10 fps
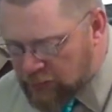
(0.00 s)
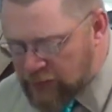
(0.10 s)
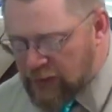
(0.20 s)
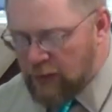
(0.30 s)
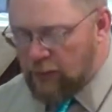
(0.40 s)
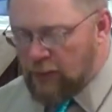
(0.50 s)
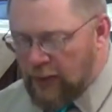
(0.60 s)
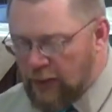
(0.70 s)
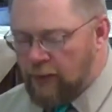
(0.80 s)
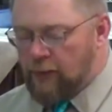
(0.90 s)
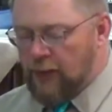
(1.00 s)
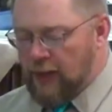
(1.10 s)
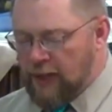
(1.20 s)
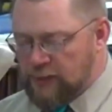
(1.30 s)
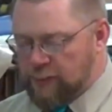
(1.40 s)
shall al
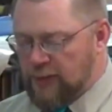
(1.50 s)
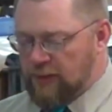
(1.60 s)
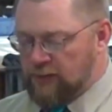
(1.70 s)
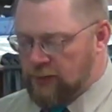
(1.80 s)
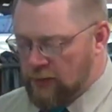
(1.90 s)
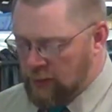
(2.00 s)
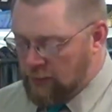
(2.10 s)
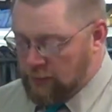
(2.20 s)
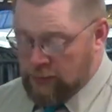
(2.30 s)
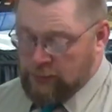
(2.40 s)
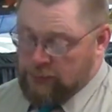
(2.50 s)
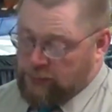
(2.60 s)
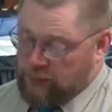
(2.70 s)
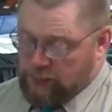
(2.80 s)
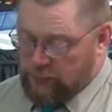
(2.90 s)
hashbaz,
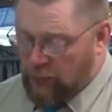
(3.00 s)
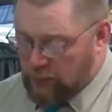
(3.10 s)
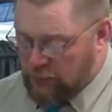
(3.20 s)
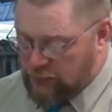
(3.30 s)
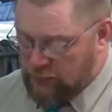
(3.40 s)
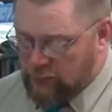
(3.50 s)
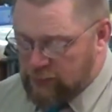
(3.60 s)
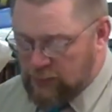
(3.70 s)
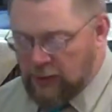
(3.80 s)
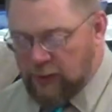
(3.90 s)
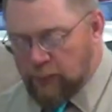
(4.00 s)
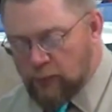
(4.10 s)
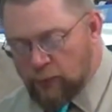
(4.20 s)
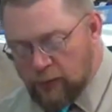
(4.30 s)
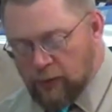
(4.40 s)
longest
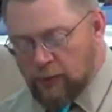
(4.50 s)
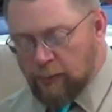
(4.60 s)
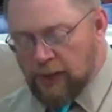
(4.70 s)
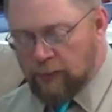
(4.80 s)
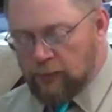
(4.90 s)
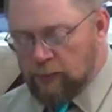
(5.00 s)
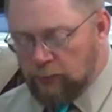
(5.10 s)
Hebrew word in the Bible,